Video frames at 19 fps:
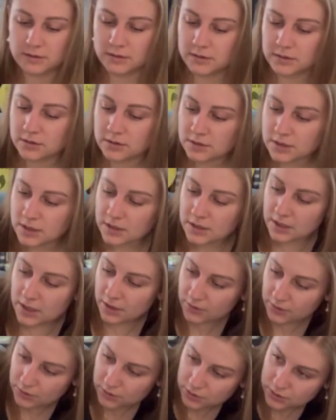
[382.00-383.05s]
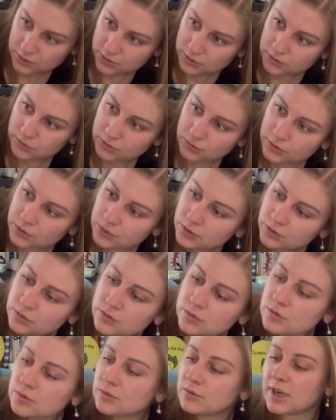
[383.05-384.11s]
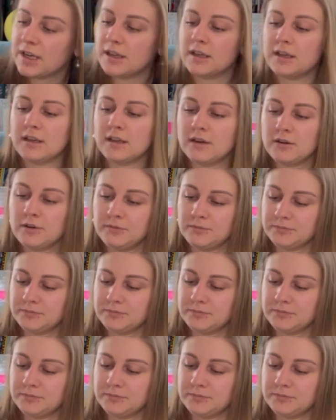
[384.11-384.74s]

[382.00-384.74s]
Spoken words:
There's another screw right here.